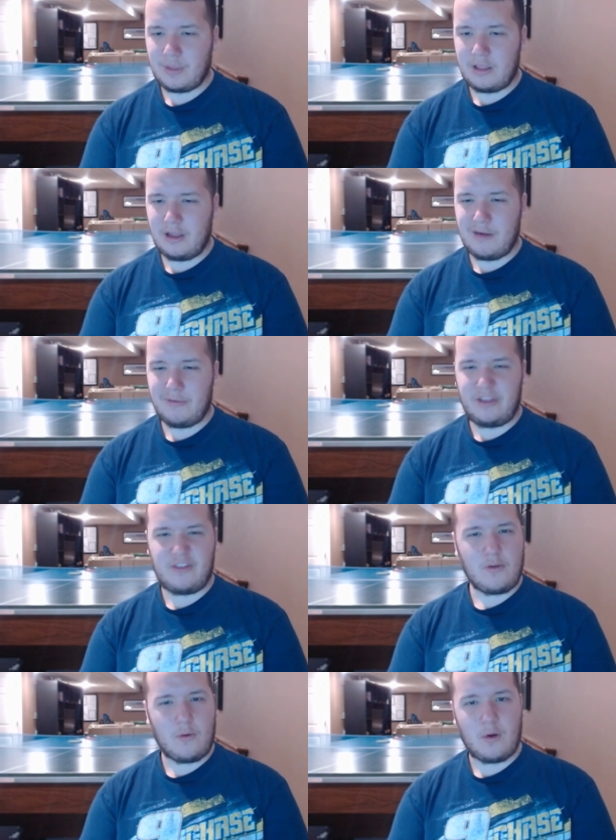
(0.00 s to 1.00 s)
They're not really
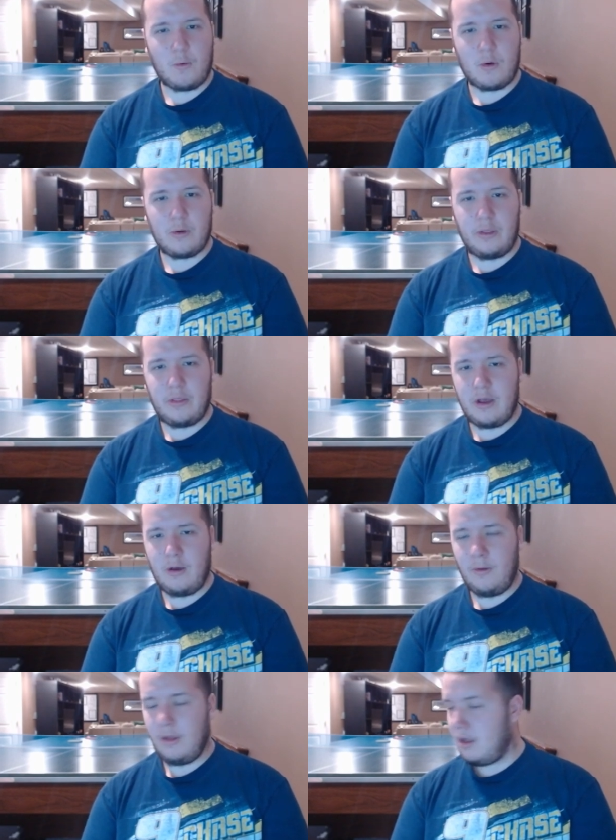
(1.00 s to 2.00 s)
story worthy
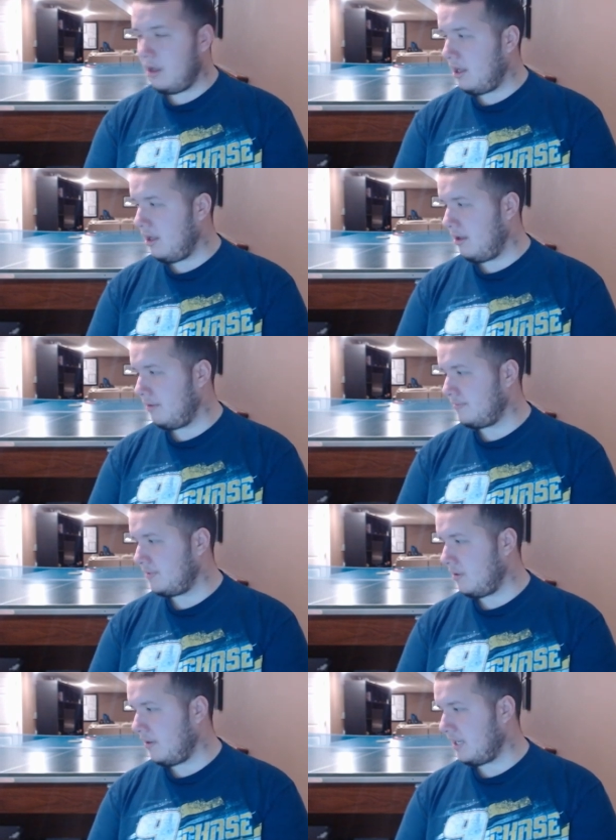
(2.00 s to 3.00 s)
though, um,
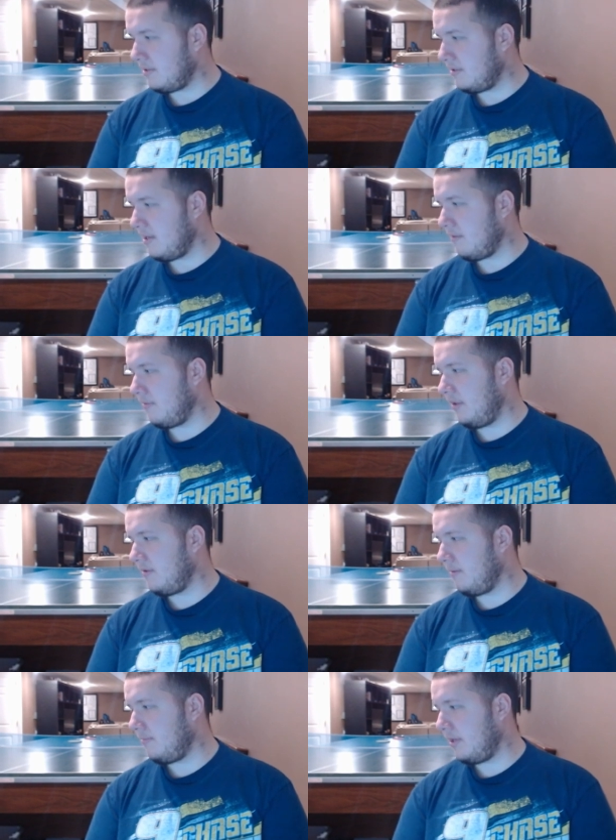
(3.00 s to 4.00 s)
so I guess it's not really
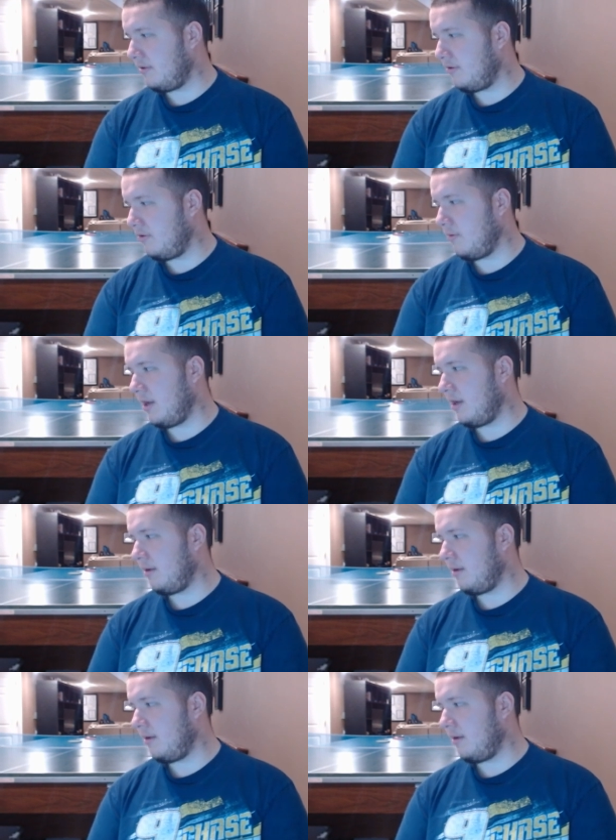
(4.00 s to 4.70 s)
something to